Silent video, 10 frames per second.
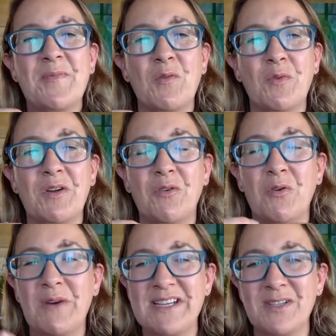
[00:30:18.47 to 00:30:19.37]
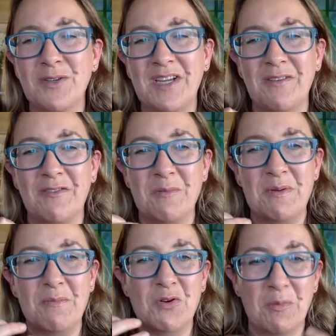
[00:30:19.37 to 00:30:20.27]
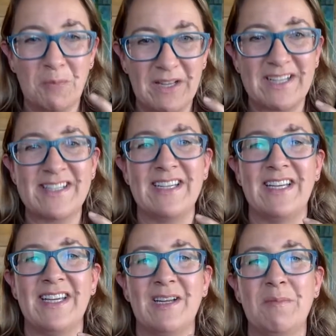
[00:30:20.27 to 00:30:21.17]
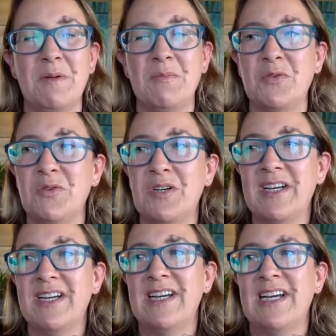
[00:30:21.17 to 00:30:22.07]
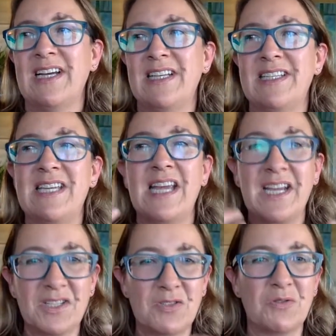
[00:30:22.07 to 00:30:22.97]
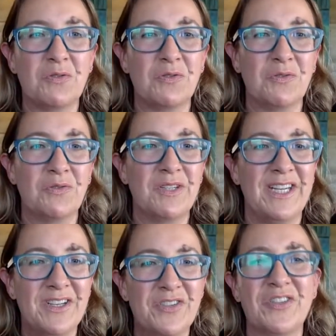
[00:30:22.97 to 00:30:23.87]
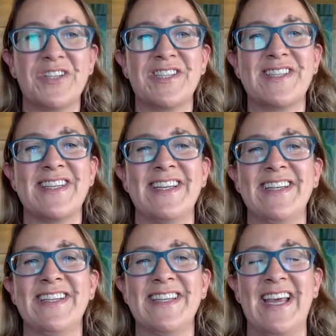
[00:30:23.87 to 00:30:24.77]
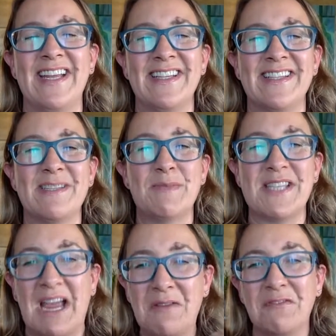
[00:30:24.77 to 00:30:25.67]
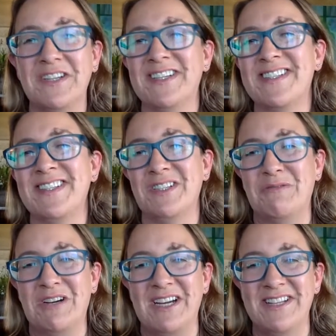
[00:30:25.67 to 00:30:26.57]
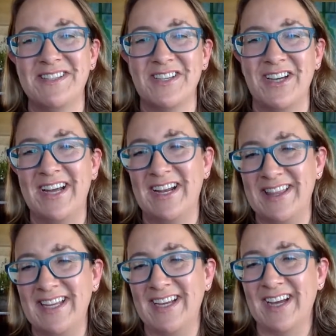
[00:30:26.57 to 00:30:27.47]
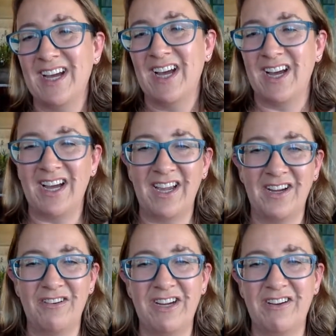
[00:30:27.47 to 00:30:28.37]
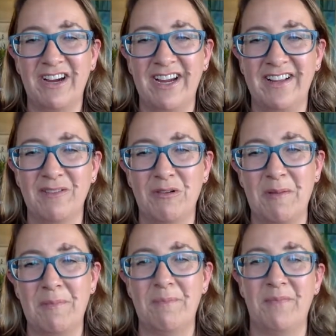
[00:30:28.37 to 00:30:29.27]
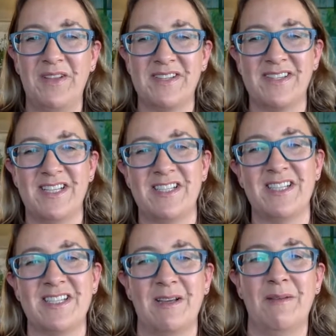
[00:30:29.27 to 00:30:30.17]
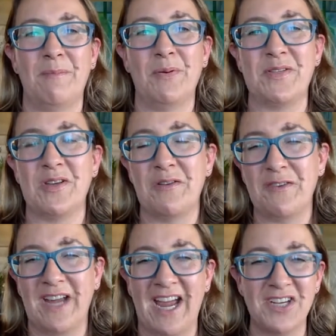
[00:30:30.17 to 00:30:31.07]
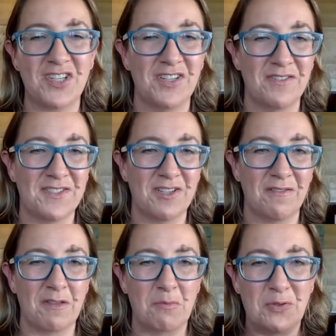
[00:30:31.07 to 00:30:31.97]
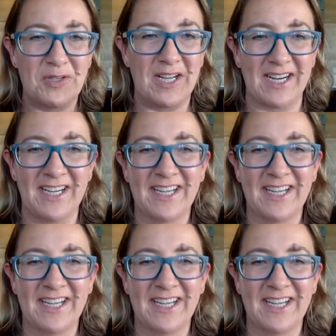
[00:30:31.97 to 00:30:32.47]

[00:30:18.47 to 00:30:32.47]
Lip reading: we're always looking for a bit more complexity and a bit more textural interest and some savouriness in the wine. So, and I think I agree, Craig. The wine, this is a personification of sort of the Moorooduc